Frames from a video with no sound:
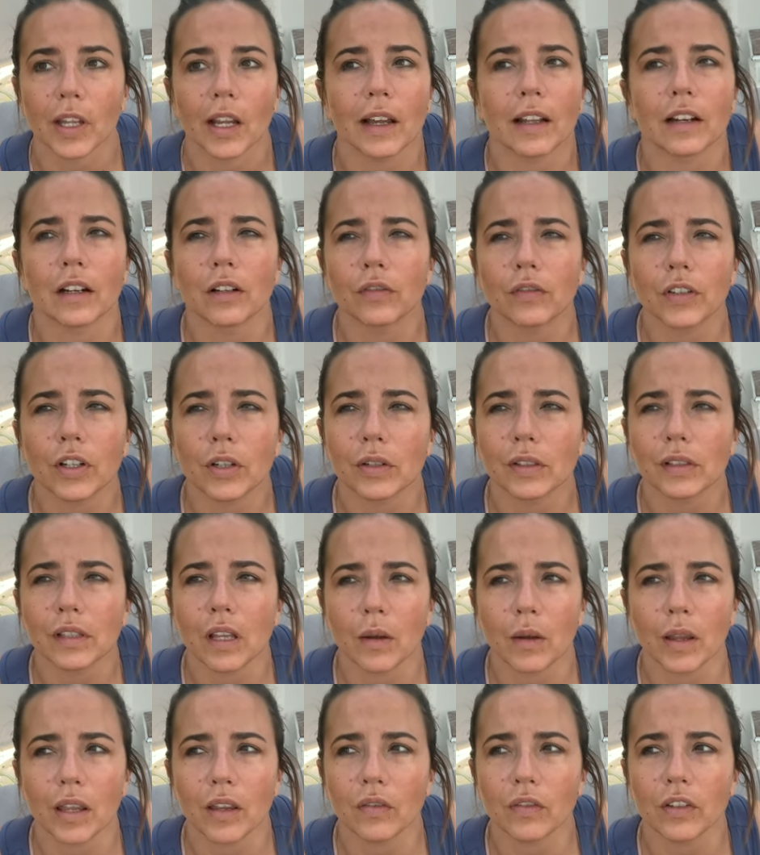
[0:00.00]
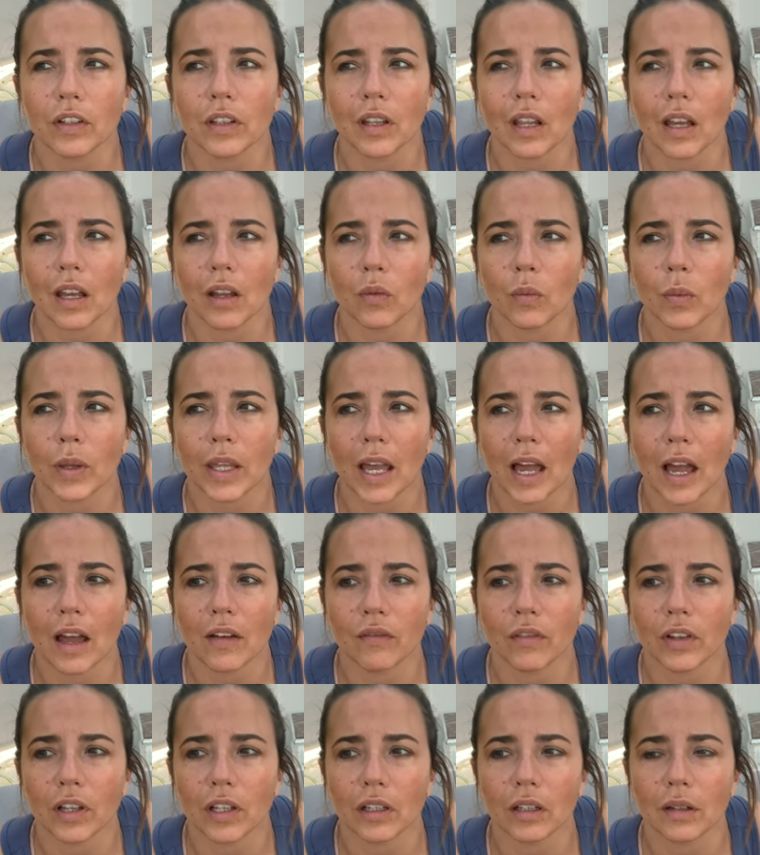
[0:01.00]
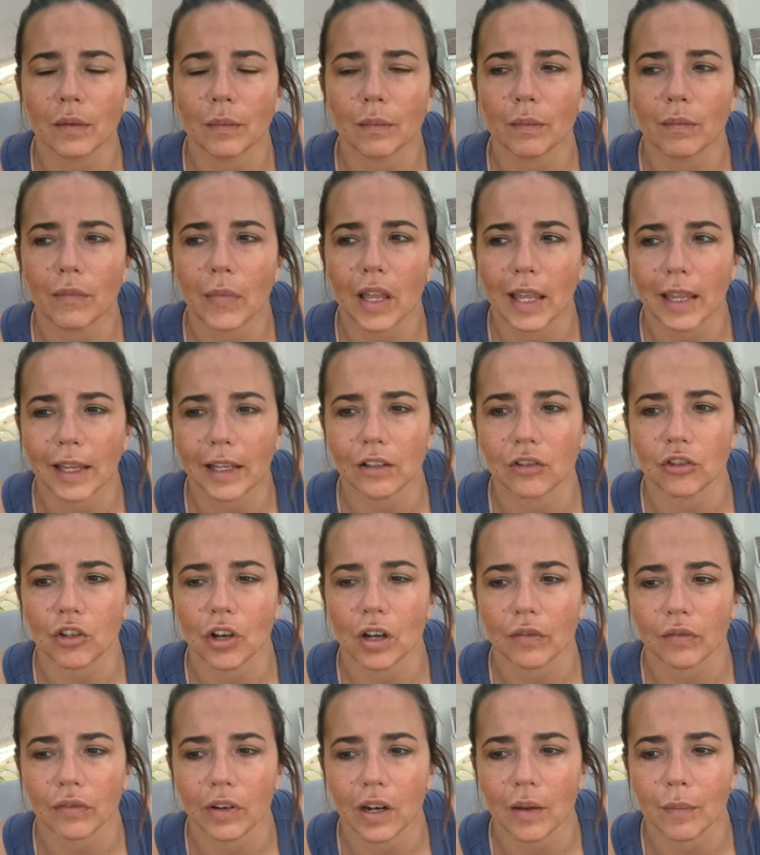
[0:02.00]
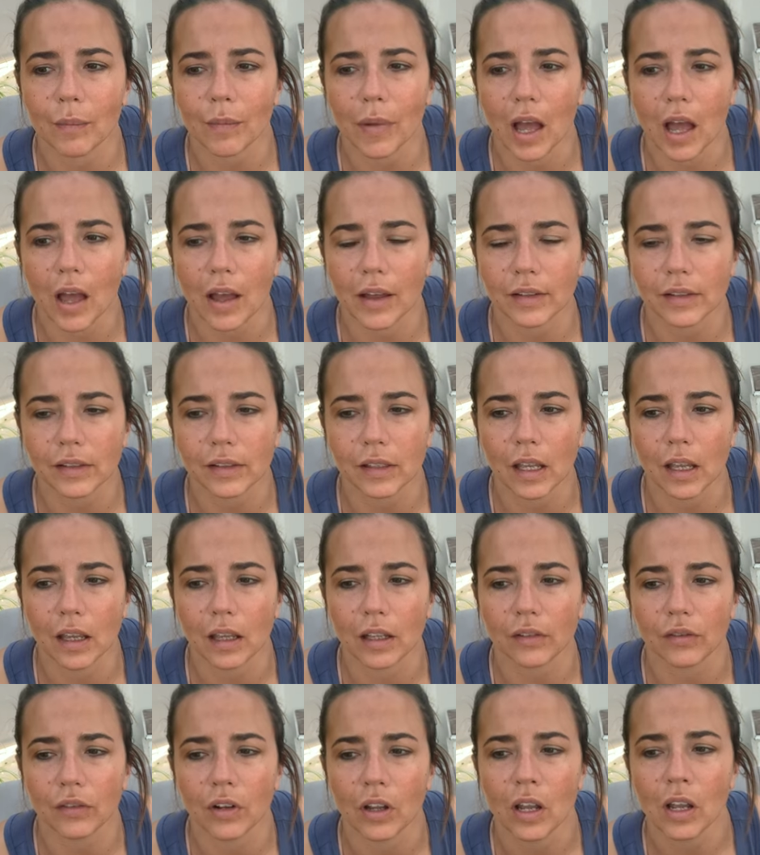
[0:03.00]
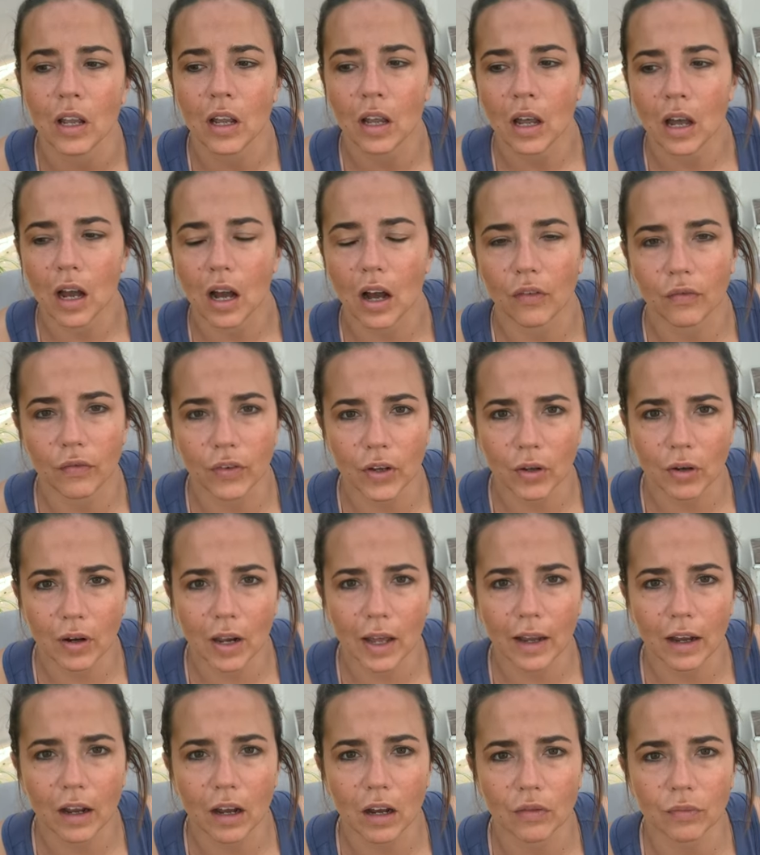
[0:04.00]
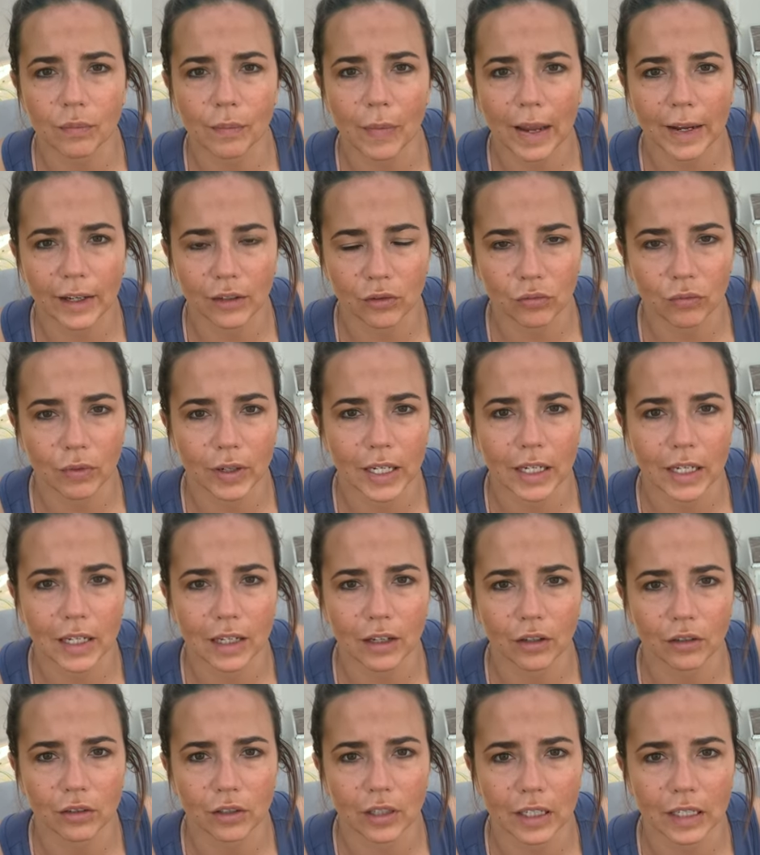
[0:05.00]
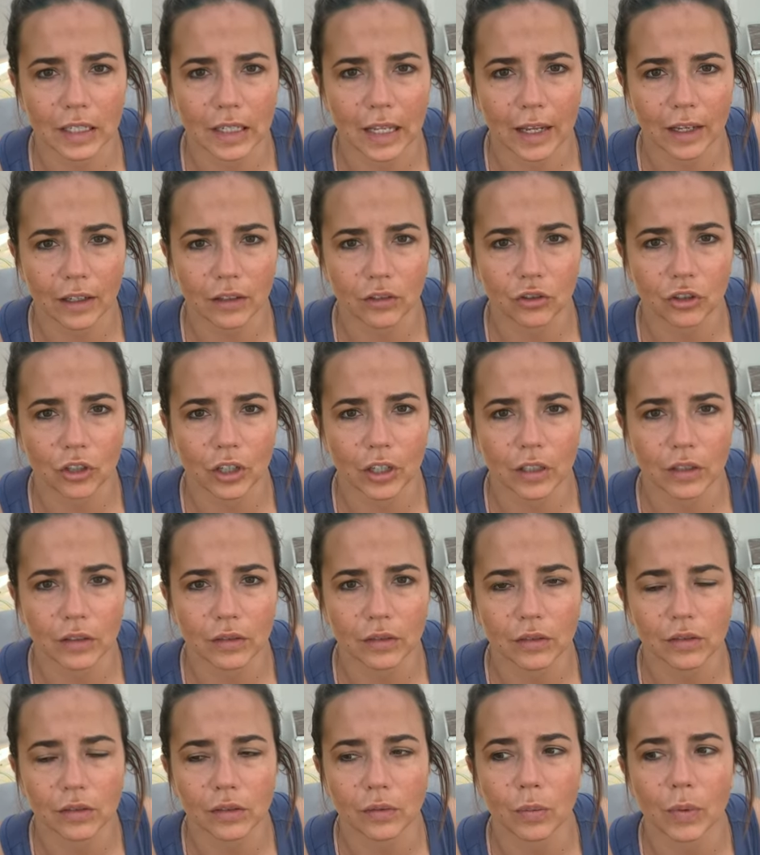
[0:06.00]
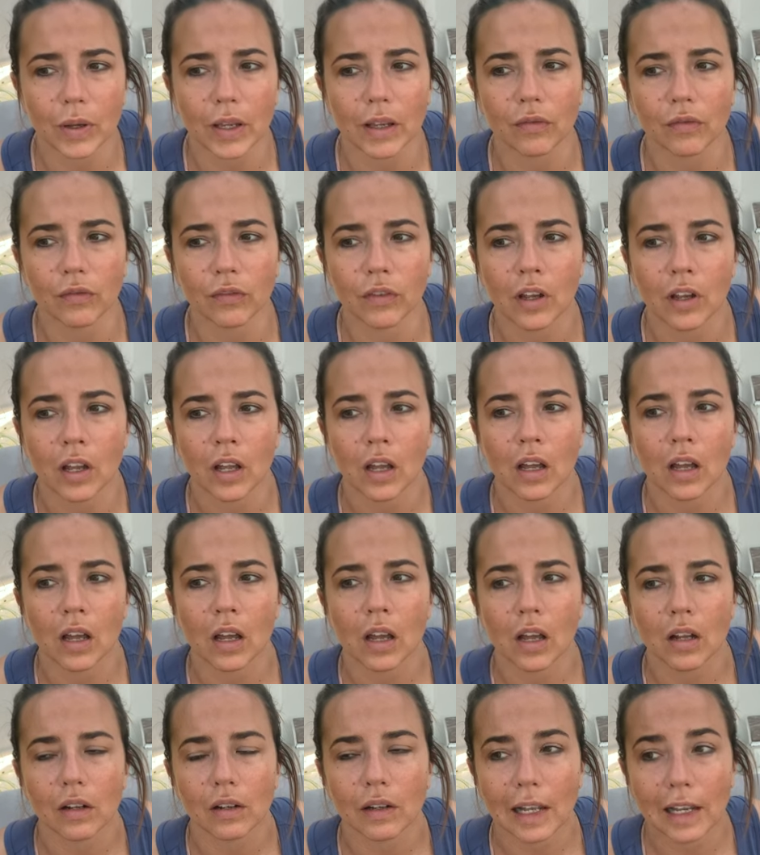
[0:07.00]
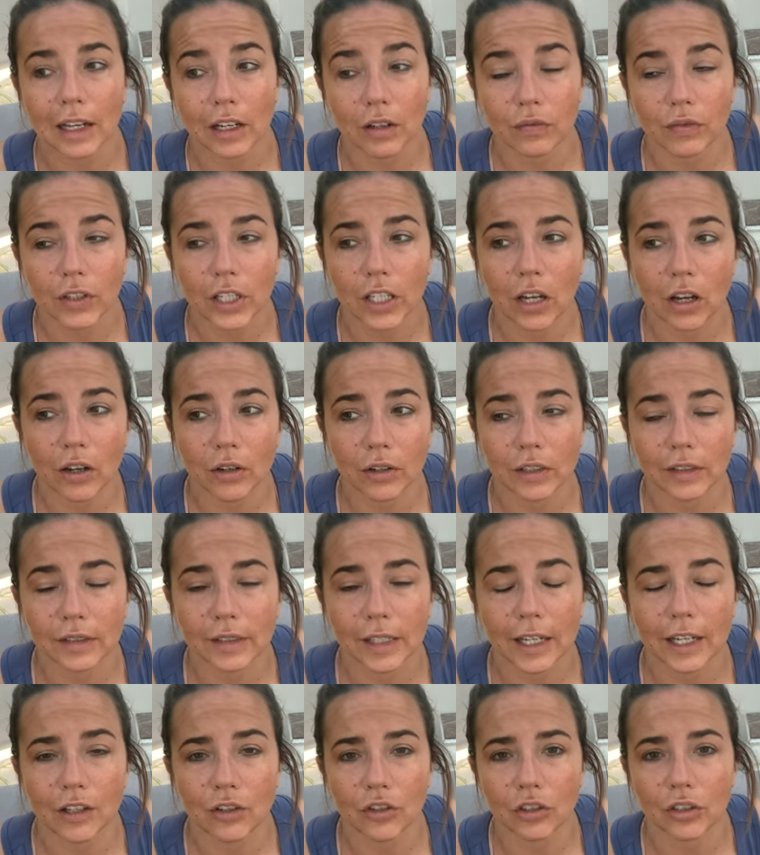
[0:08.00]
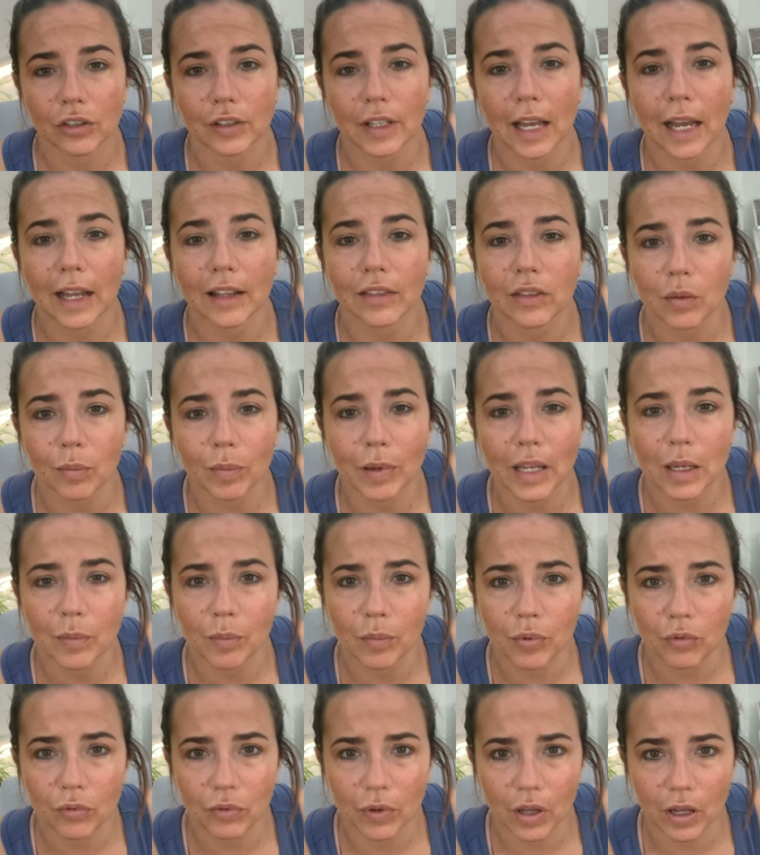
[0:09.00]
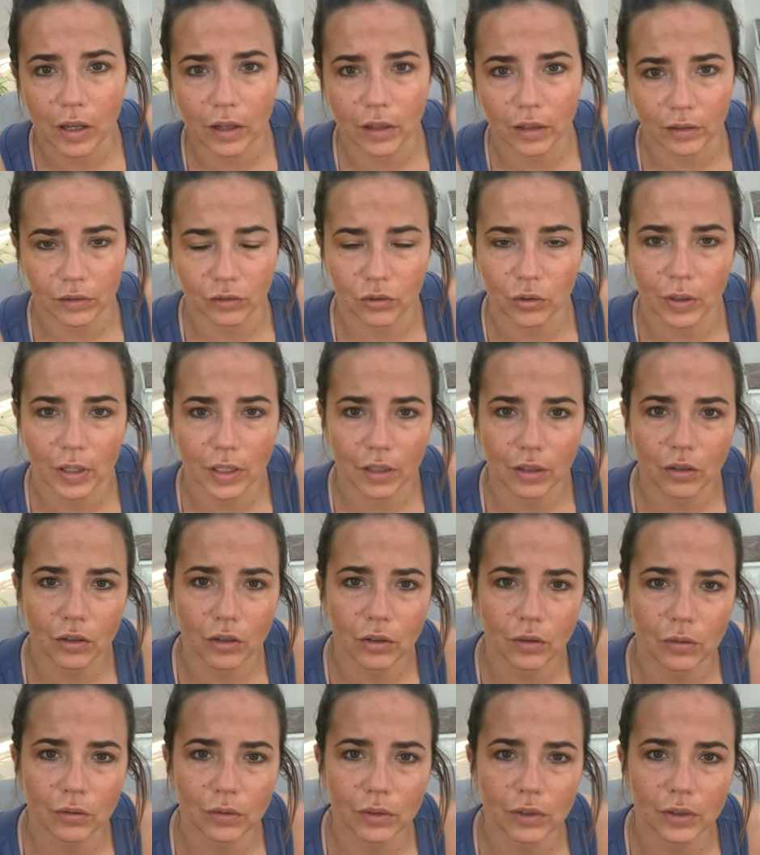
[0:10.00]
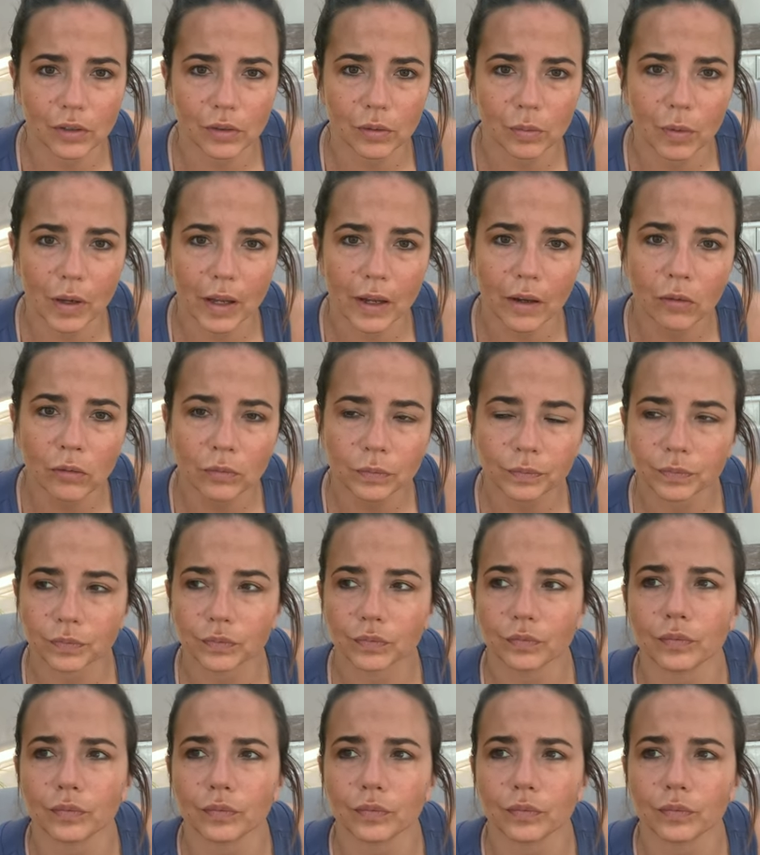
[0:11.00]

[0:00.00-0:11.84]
And I feel as though even though we haven't met each other in person, I feel like I've made really good connections with like the yoga teachers and the people that are doing the course as well.